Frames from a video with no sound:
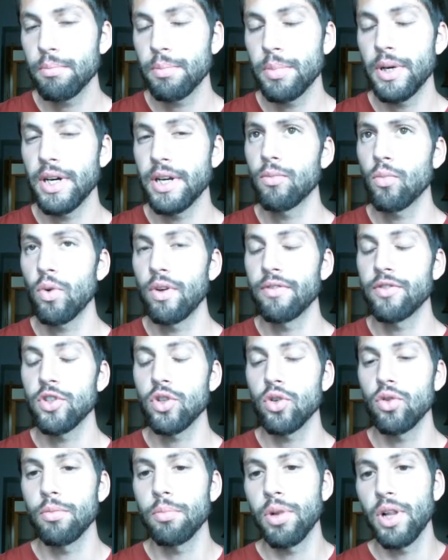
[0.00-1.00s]
but we've
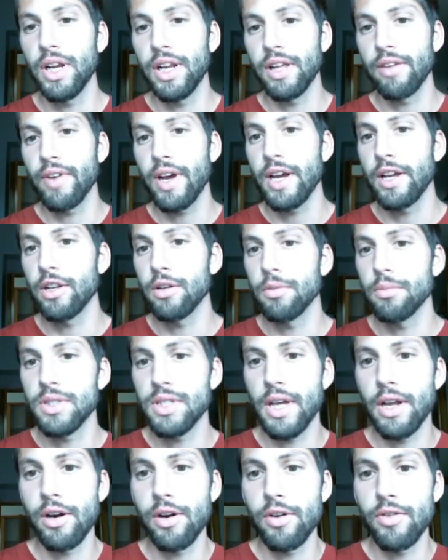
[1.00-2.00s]
sold plenty of items
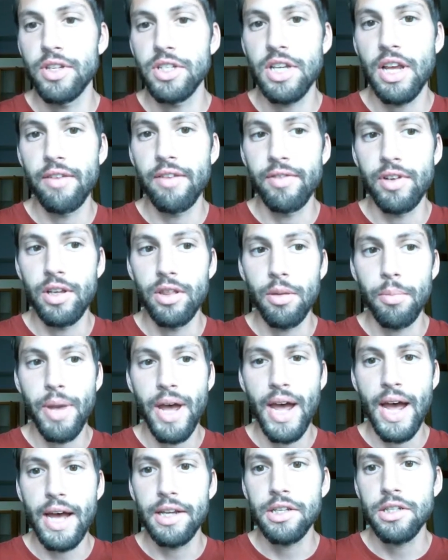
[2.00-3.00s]
that are this heavy in the
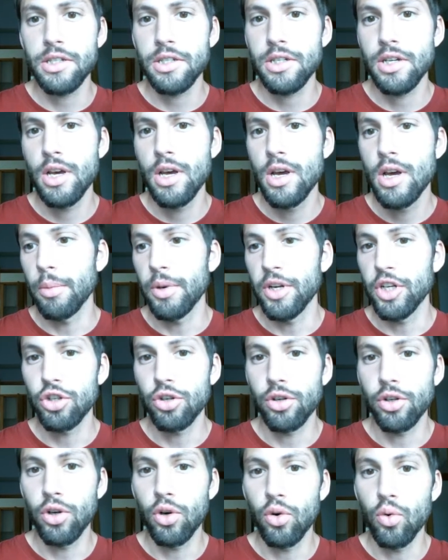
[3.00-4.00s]
past, and it
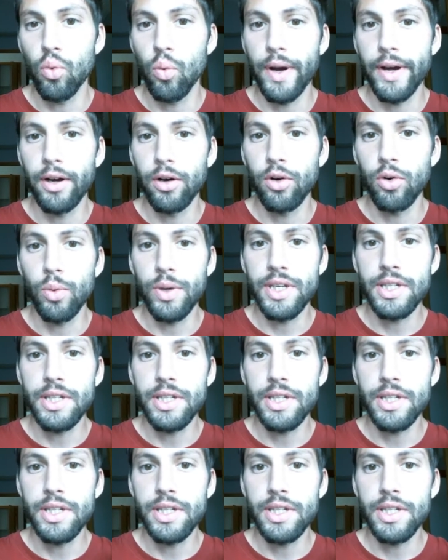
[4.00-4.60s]
should go well. We